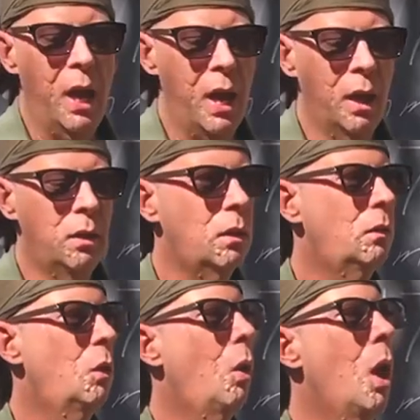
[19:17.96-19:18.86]
and
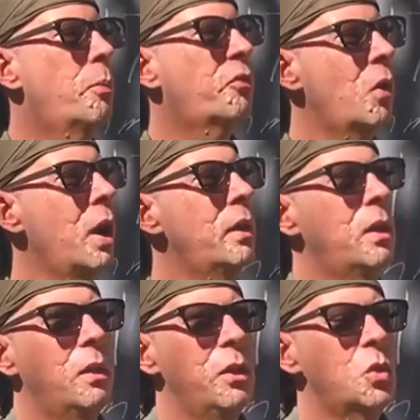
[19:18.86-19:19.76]
up front,
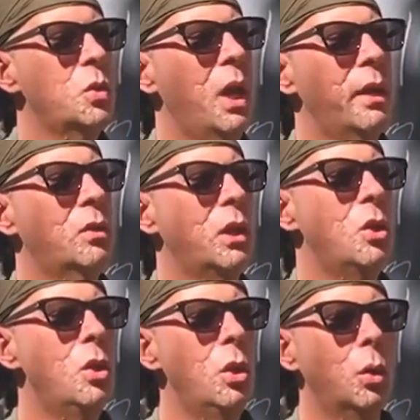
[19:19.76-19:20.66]
this was actually
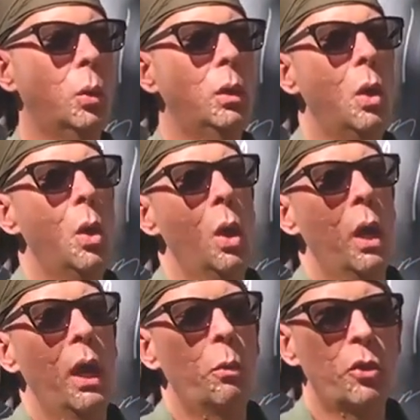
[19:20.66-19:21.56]
new.
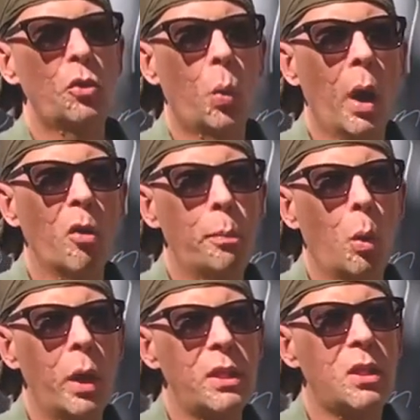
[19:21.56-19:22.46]
It was a
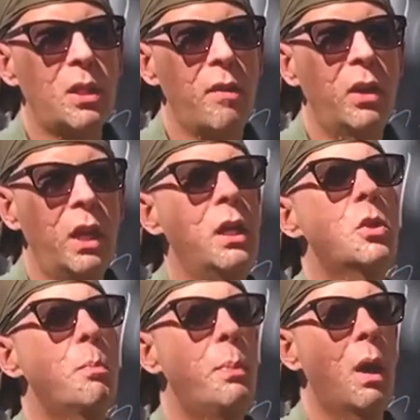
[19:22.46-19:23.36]
12.7
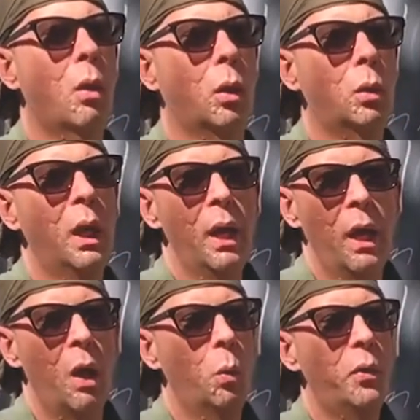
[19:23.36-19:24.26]
inch barrel,
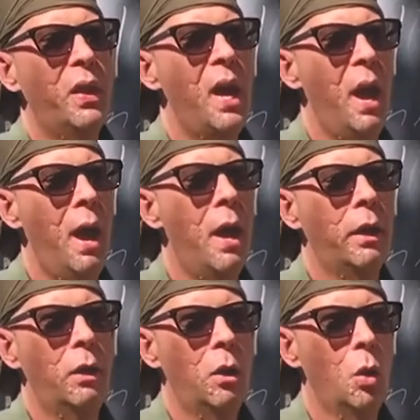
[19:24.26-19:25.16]
and what they
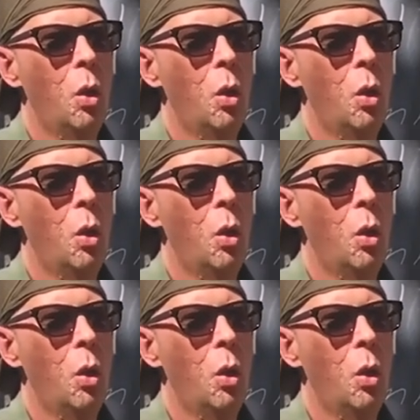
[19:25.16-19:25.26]
added